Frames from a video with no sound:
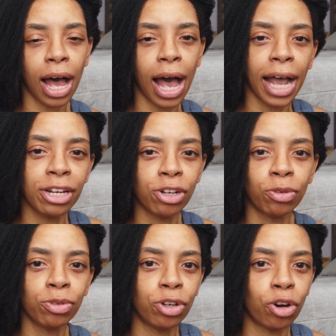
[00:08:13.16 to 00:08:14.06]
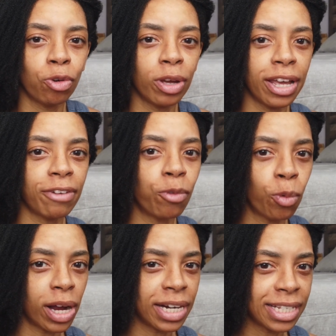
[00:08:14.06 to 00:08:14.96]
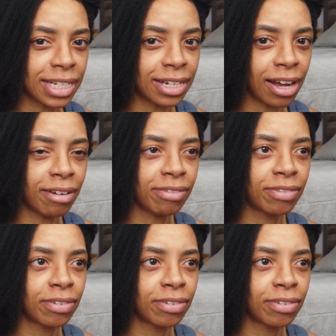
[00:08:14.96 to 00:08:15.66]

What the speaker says: I don't know if one is enough.